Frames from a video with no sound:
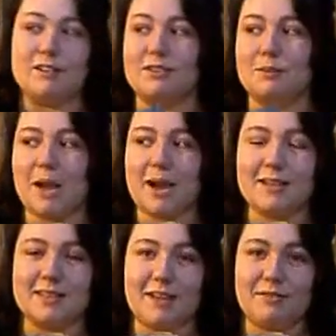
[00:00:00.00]
or
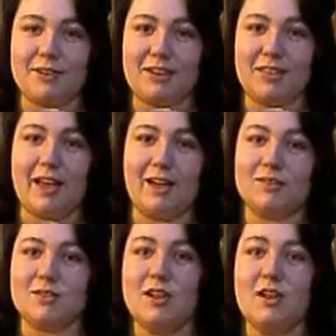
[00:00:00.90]
parents have around the house
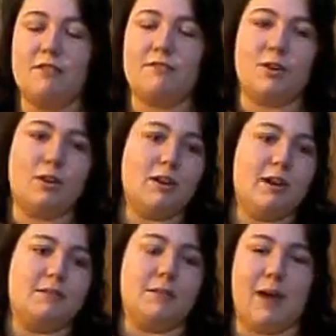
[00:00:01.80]
for
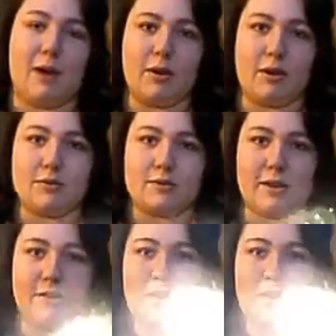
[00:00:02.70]
if the power goes out.